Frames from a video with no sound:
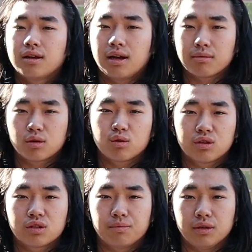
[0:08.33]
I'm
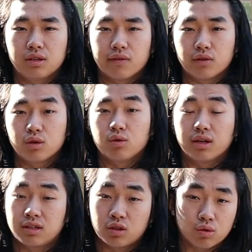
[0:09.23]
going to be giving you
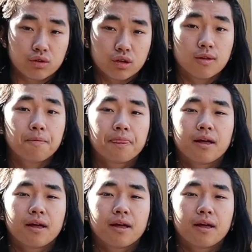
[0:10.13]
a tutorial